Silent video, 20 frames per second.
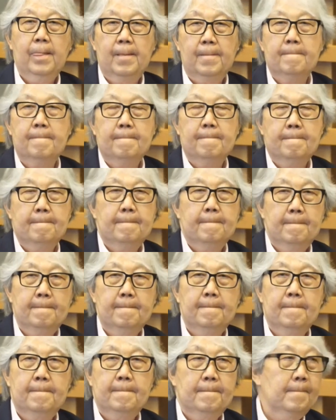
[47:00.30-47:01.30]
Yes, if I
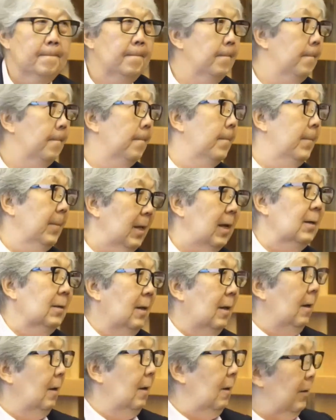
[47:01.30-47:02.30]
could just add
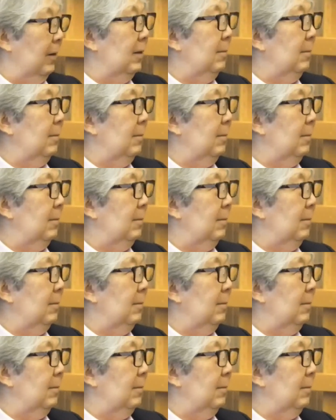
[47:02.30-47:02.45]
to that